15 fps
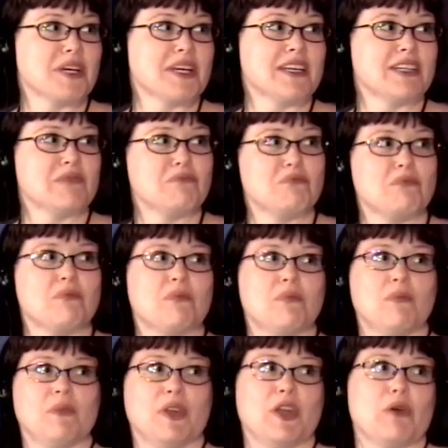uh,
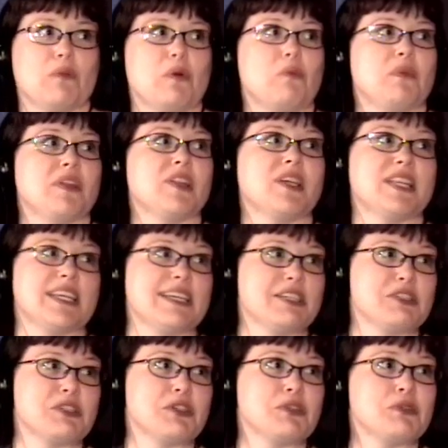you know, mobility
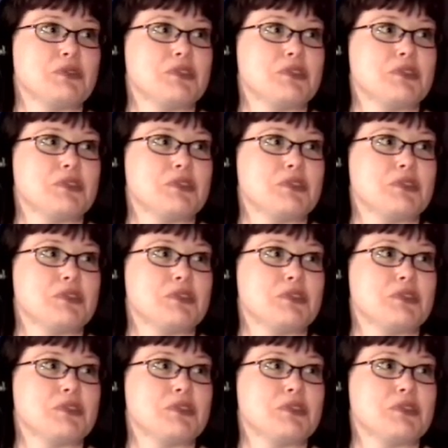issues.